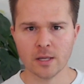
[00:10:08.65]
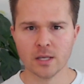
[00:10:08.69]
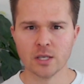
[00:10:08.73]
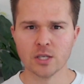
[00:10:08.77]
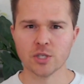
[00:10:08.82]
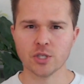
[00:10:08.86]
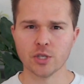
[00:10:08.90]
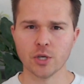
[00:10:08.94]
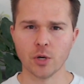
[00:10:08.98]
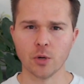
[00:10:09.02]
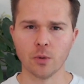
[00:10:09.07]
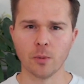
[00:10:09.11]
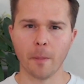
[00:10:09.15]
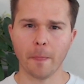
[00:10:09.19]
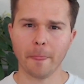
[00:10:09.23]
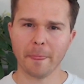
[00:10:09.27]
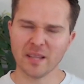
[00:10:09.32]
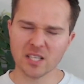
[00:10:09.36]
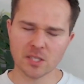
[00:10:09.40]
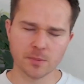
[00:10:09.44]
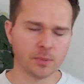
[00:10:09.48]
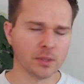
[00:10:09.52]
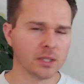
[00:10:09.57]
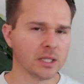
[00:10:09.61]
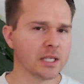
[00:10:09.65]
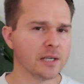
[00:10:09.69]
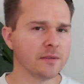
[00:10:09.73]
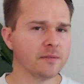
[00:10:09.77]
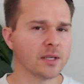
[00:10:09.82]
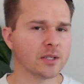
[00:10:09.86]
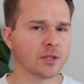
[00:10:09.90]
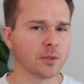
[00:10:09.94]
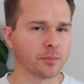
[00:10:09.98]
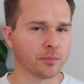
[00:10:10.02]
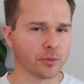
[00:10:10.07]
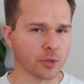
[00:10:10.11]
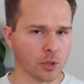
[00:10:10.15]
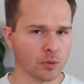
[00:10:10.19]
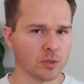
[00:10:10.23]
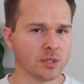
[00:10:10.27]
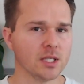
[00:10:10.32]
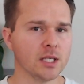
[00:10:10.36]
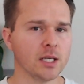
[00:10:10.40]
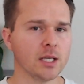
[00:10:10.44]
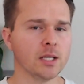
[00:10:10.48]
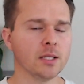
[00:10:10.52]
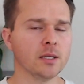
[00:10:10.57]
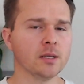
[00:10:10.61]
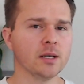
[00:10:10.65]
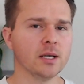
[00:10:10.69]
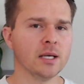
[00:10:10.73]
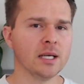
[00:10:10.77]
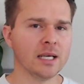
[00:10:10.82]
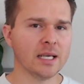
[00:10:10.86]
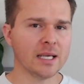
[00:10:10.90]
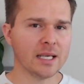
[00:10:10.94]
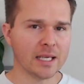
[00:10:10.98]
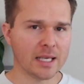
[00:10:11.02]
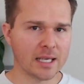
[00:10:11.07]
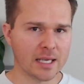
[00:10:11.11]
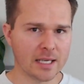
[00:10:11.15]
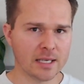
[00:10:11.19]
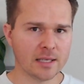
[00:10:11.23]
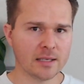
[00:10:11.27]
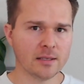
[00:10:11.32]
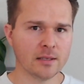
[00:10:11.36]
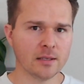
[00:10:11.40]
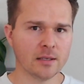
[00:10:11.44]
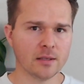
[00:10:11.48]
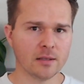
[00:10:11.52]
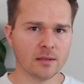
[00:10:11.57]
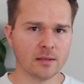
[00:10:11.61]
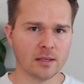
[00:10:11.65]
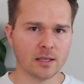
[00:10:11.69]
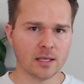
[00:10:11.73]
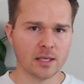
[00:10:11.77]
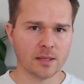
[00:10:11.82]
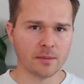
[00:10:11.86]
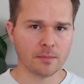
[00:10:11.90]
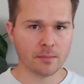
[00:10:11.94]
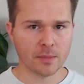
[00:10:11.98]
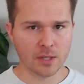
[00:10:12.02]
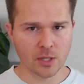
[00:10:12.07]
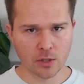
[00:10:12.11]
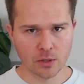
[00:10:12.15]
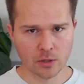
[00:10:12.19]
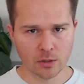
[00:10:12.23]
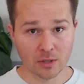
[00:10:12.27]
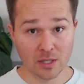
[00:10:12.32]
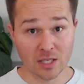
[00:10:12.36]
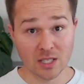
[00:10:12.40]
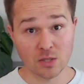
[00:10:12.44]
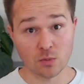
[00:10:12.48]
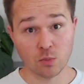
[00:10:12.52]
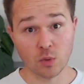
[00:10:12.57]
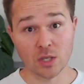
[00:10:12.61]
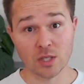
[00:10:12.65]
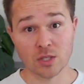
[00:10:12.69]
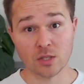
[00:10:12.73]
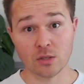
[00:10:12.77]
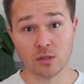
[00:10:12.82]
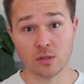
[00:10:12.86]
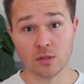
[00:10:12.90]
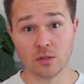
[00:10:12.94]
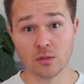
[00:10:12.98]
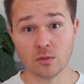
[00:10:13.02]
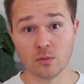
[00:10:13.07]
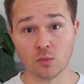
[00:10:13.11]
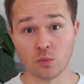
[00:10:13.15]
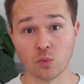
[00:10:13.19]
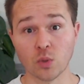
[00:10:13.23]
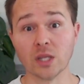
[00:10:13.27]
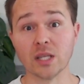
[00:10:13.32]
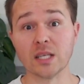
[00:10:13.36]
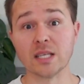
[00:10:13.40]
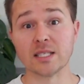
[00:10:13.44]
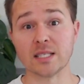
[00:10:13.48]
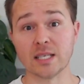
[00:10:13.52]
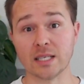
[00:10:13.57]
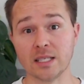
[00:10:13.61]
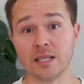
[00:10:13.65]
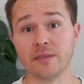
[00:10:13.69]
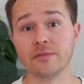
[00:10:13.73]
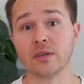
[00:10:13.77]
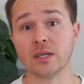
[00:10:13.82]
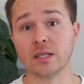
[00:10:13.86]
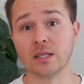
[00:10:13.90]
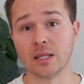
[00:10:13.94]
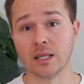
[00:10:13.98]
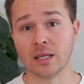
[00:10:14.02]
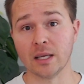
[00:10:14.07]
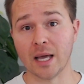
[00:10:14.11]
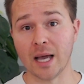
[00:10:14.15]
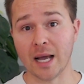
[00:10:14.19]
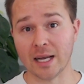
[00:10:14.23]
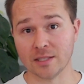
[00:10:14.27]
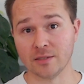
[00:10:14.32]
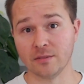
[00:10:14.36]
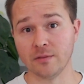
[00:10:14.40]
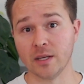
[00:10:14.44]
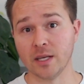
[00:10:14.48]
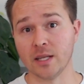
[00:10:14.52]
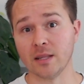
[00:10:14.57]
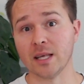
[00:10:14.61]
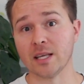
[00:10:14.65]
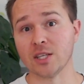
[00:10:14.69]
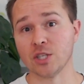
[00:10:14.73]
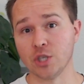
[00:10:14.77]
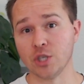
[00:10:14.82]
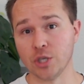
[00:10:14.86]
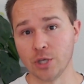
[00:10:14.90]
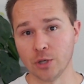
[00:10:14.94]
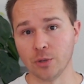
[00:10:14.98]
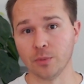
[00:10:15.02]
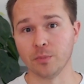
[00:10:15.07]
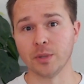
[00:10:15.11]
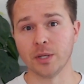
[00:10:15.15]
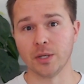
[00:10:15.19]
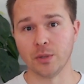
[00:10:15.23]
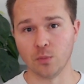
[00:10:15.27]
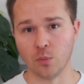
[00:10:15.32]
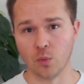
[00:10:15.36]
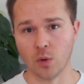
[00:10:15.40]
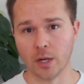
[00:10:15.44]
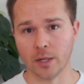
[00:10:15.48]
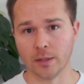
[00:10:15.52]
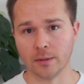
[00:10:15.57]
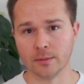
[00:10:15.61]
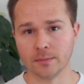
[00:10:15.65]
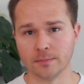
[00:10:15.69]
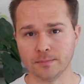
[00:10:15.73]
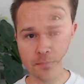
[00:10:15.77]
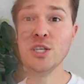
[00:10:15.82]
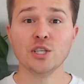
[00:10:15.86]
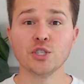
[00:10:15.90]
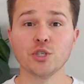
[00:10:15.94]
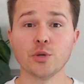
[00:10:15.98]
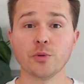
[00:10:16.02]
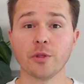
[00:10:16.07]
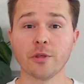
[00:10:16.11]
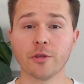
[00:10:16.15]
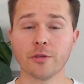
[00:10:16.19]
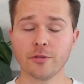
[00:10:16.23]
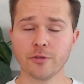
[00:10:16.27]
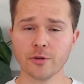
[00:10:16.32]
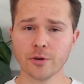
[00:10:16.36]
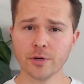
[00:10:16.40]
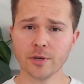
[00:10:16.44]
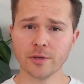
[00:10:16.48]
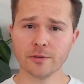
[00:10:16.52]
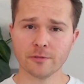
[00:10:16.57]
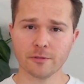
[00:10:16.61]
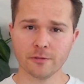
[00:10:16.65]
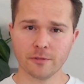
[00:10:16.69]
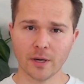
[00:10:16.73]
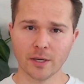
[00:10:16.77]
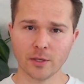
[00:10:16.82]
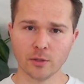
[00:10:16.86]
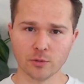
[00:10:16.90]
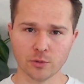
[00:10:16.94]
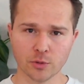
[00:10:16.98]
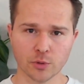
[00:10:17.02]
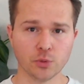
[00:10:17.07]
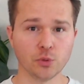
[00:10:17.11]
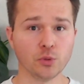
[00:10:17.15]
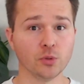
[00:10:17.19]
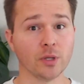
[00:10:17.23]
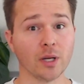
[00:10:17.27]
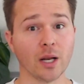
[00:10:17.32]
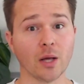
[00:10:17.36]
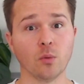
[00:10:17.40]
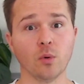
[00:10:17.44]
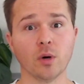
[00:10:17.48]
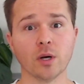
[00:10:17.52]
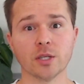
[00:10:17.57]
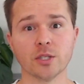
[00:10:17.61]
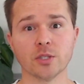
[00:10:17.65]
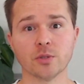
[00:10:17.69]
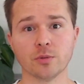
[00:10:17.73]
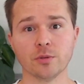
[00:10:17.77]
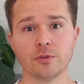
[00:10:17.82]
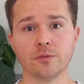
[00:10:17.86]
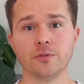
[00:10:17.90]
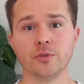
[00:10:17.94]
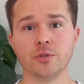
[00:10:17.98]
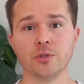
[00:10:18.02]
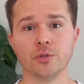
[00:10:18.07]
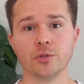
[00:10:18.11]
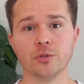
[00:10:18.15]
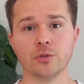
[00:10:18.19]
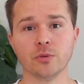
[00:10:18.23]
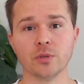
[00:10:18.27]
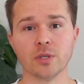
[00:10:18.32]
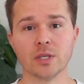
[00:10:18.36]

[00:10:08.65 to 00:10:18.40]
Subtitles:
So it's believed that the protein in the meal is what's really significantly activating that GLP-1. So the third and final tool that I wanted to review